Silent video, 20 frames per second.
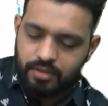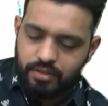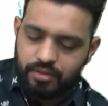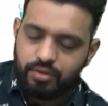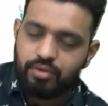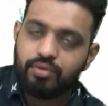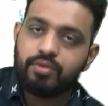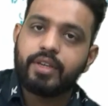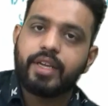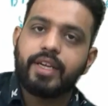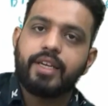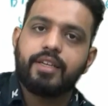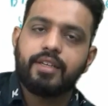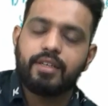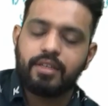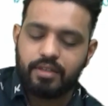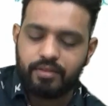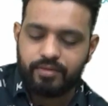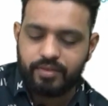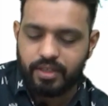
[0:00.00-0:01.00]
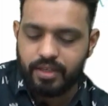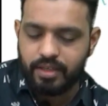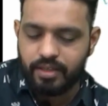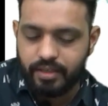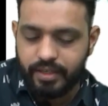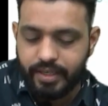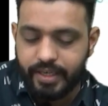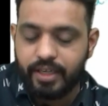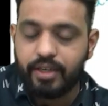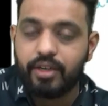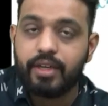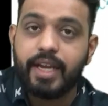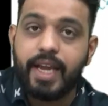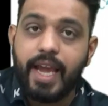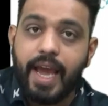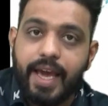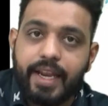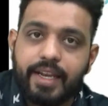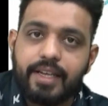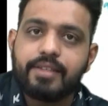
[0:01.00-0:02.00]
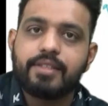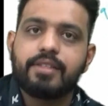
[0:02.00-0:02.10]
through cranial nerve 3, it carries